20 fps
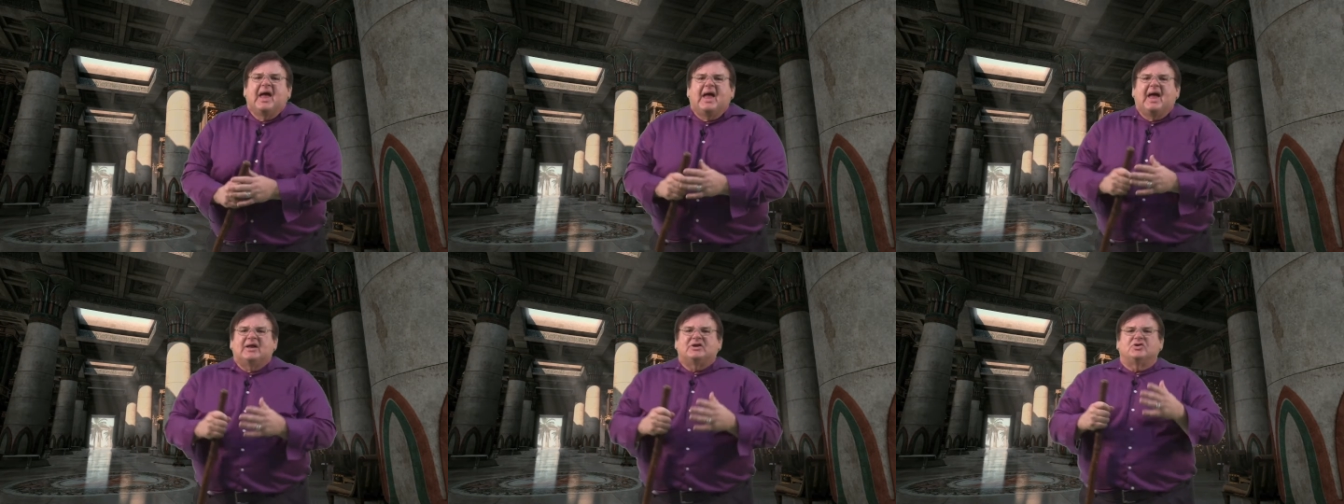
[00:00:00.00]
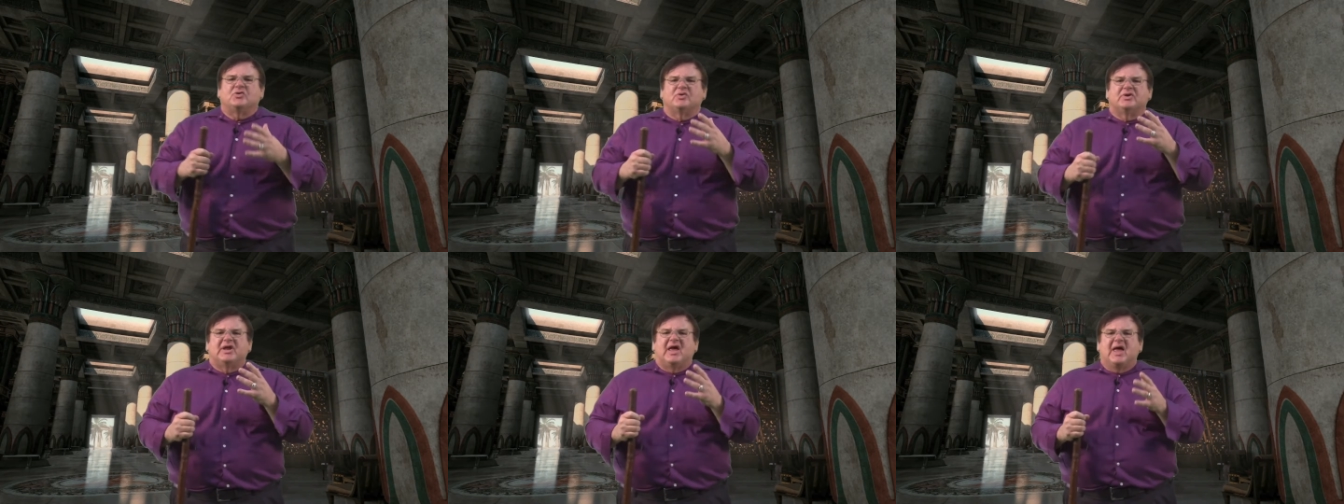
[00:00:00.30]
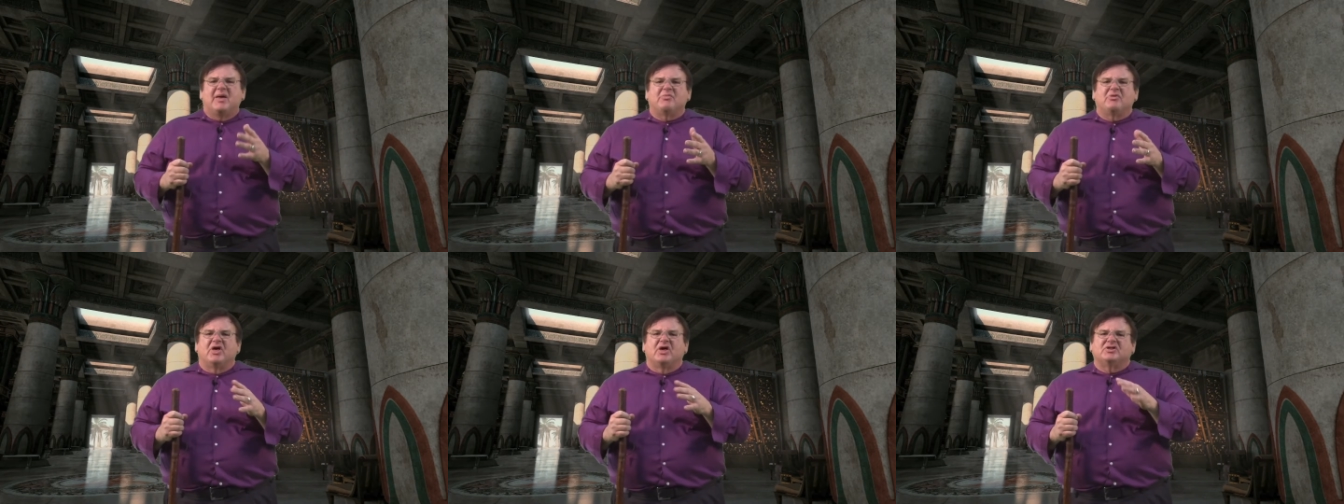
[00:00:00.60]
and to
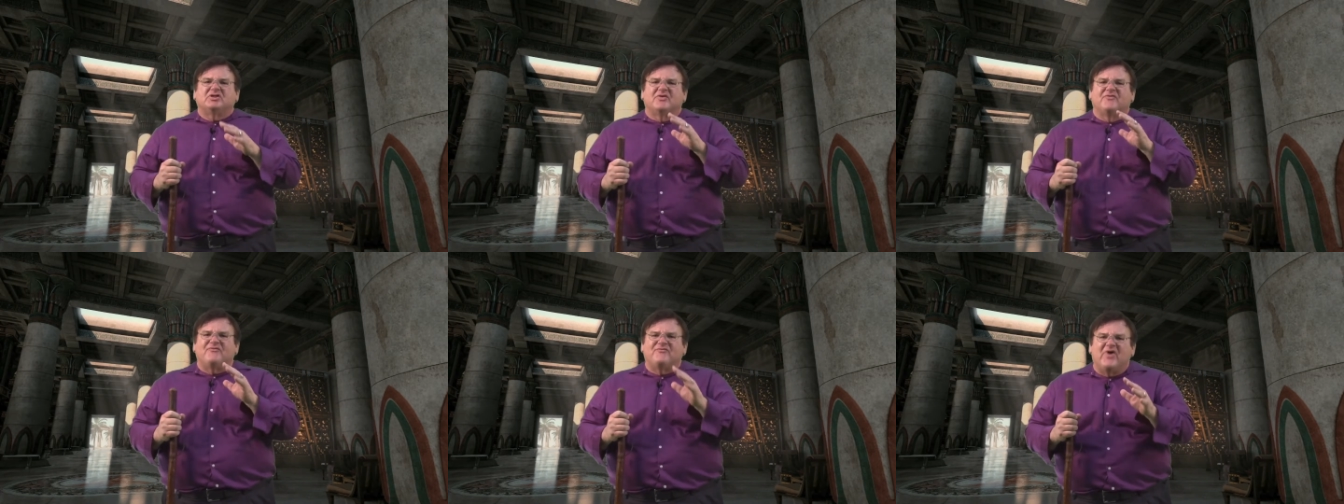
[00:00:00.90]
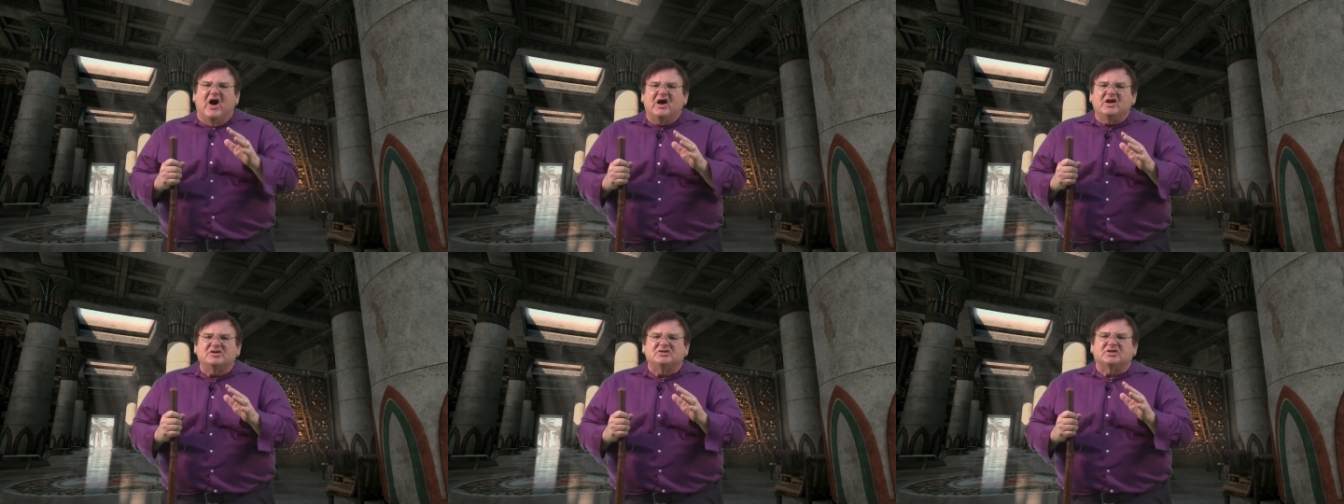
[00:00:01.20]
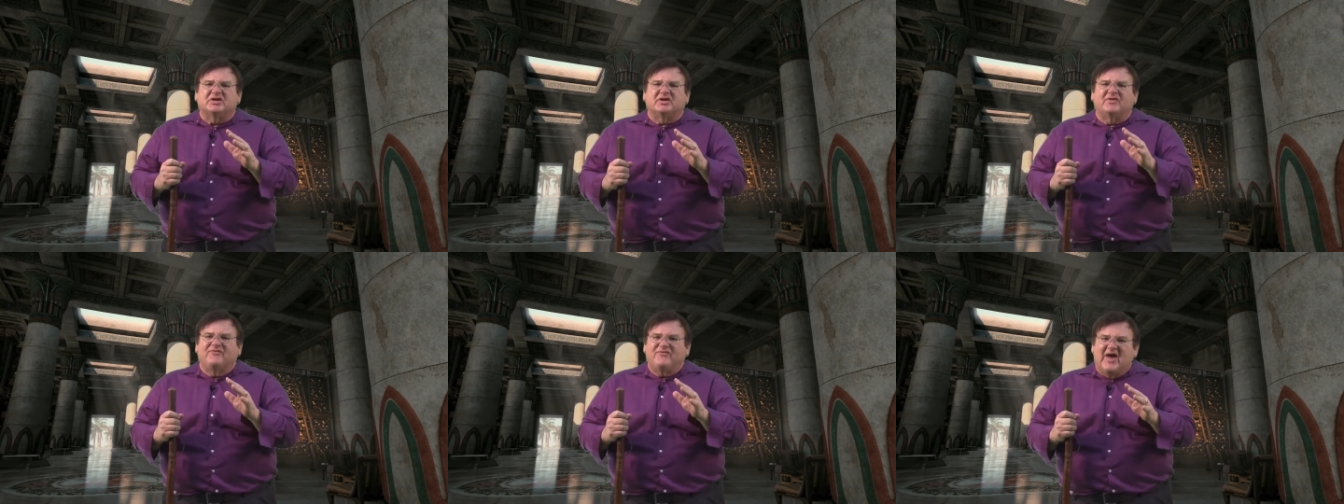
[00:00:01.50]
enable us to
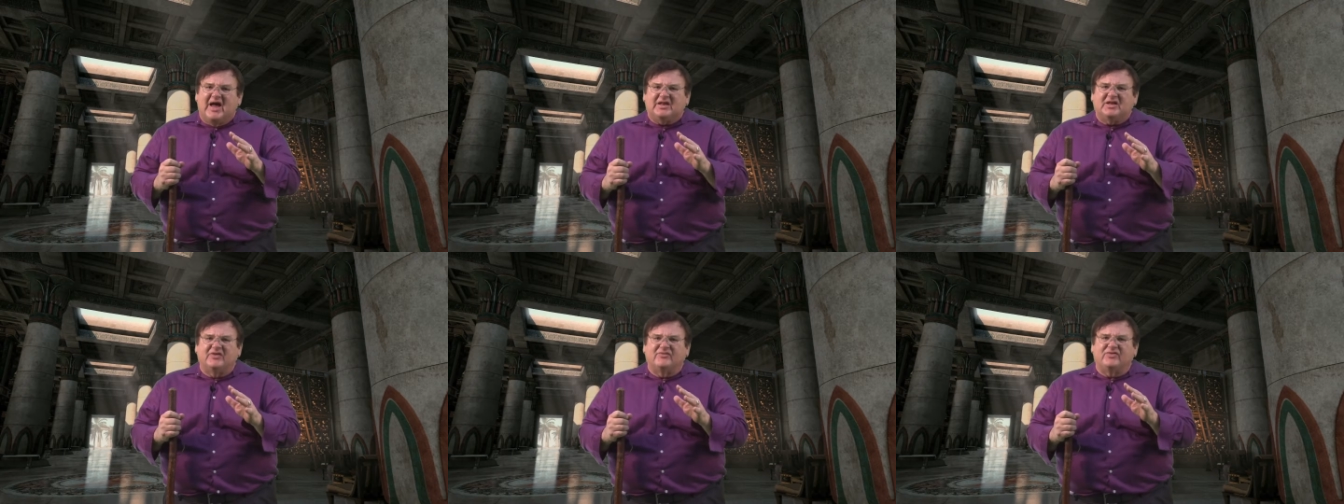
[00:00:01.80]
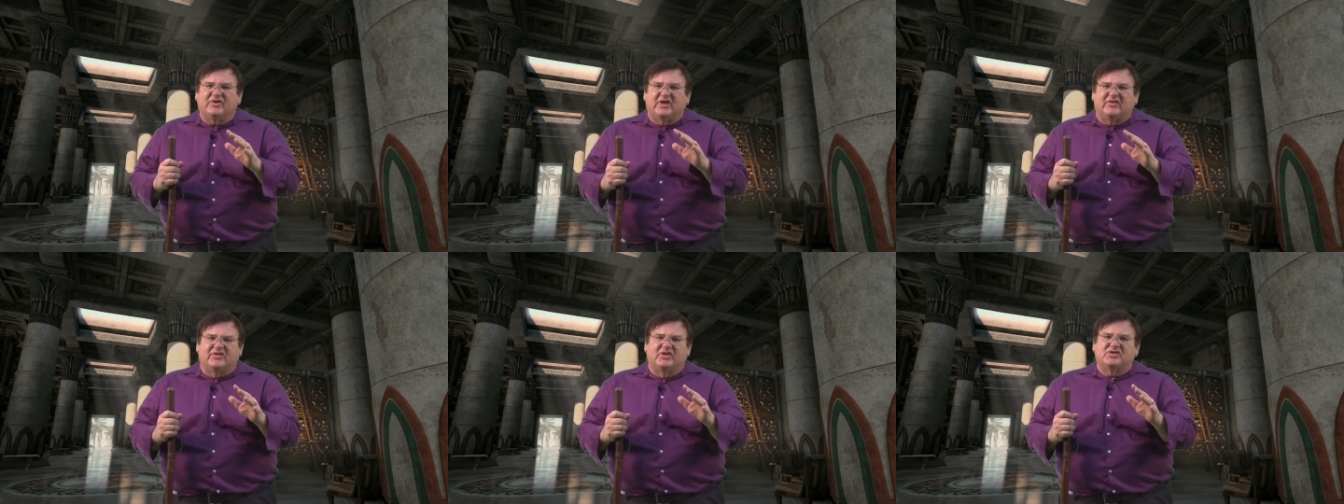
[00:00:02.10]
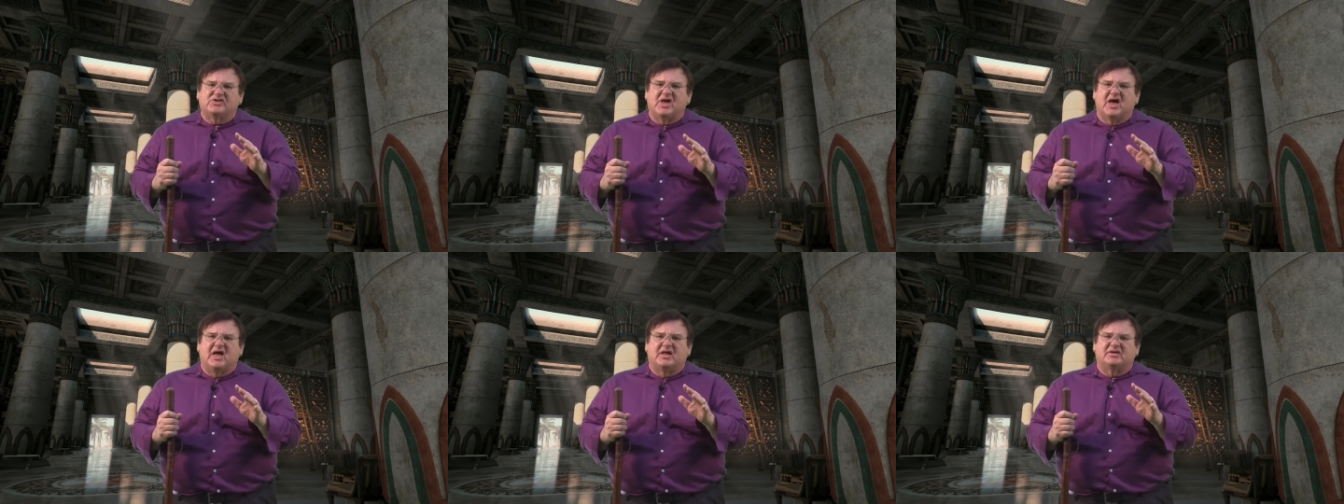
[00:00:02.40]
function effectively in
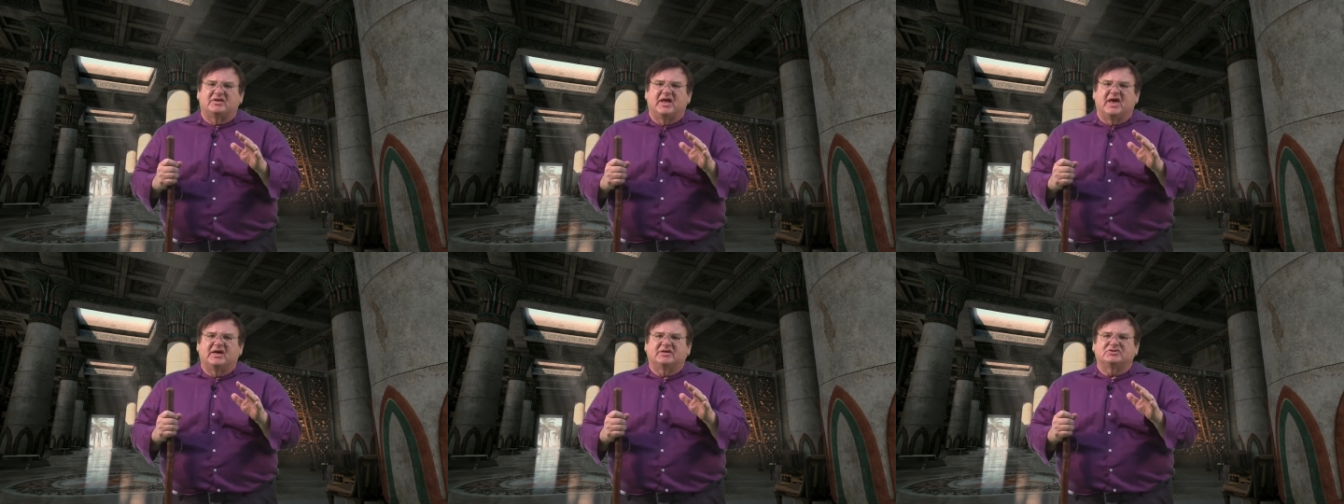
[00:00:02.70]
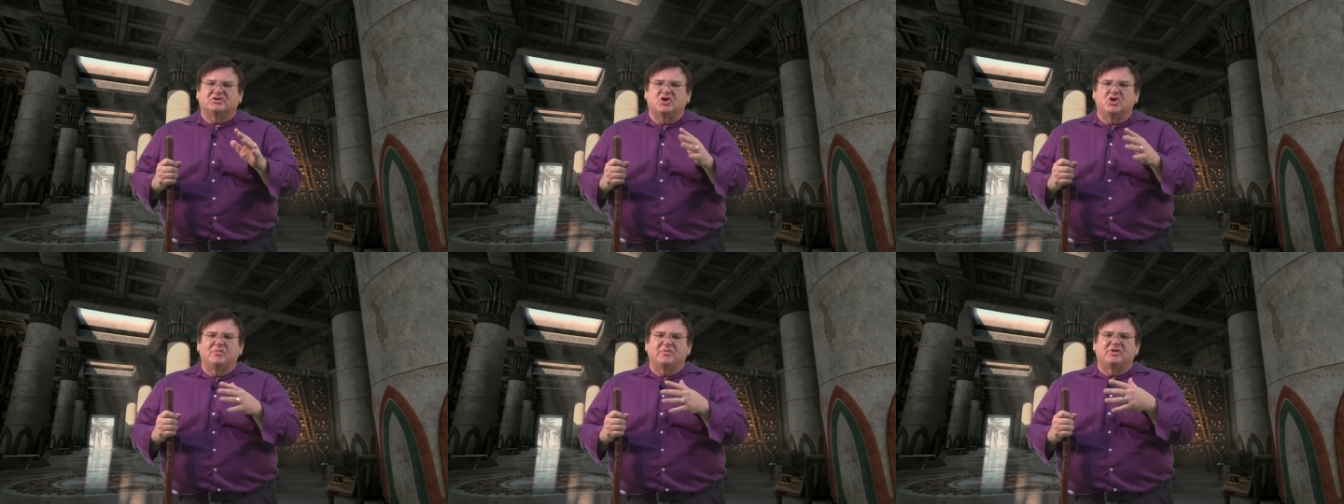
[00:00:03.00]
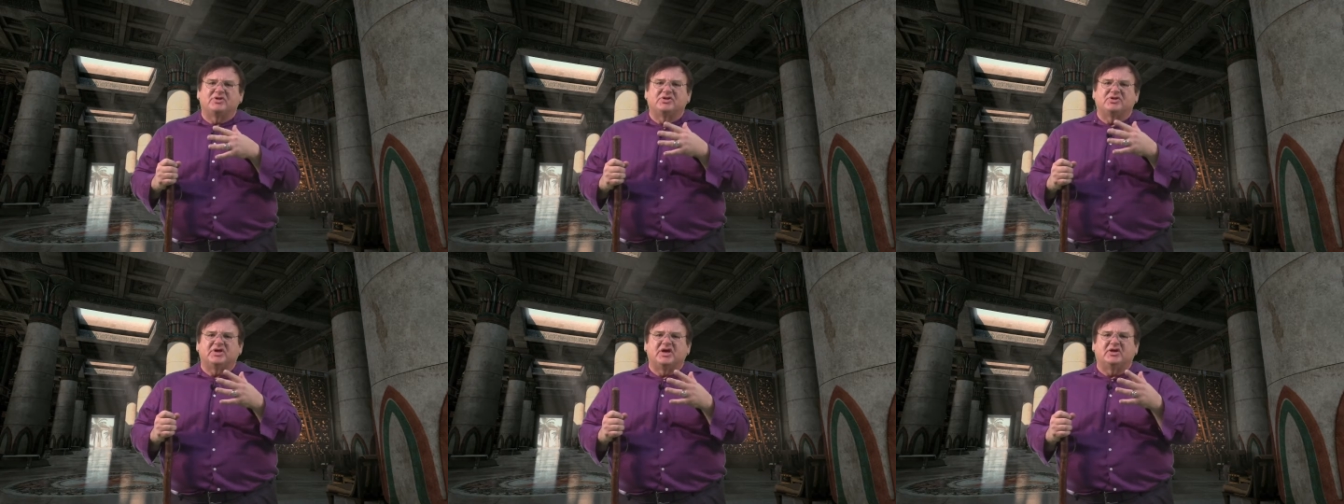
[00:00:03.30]
this context,
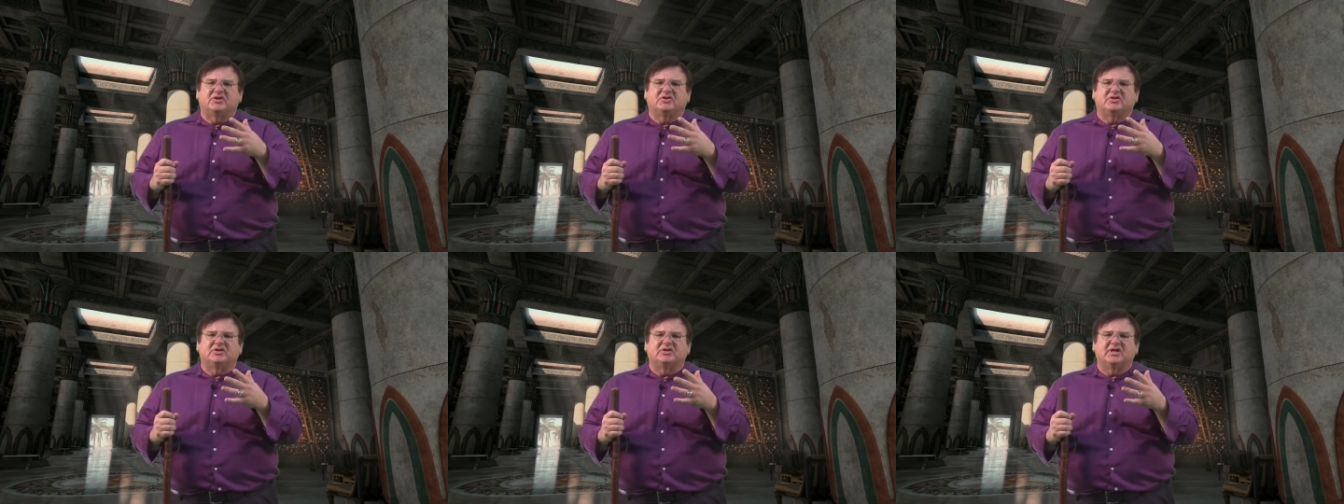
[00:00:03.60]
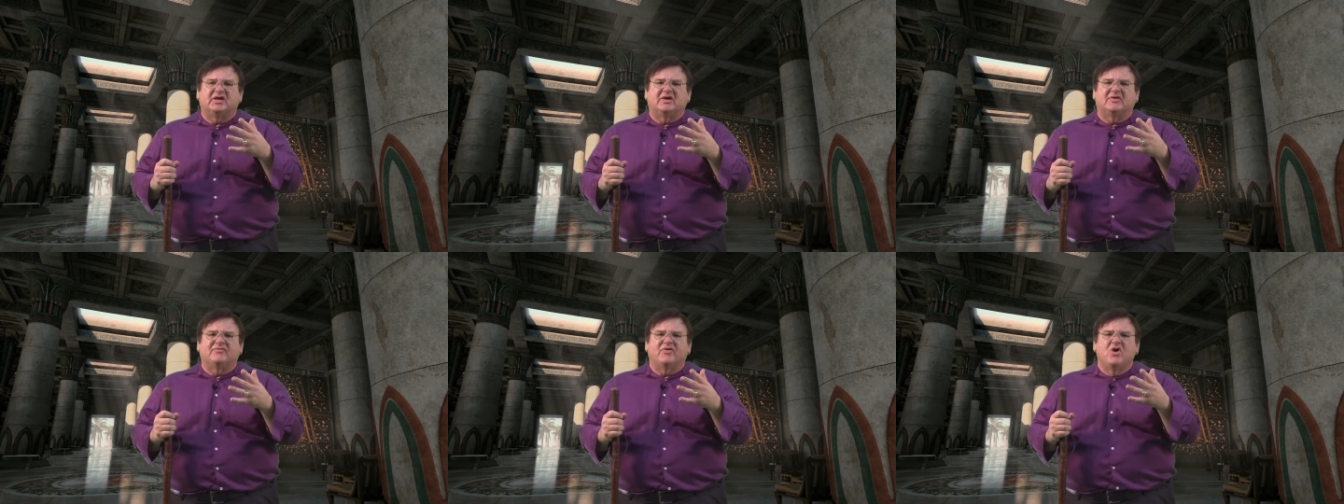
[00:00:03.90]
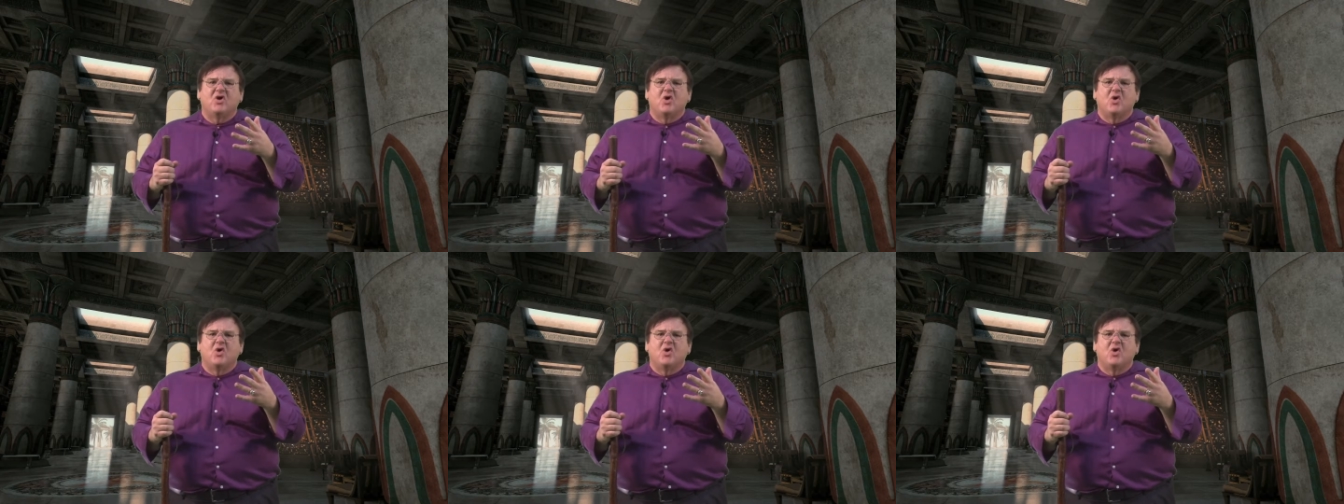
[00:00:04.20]
humans seek to live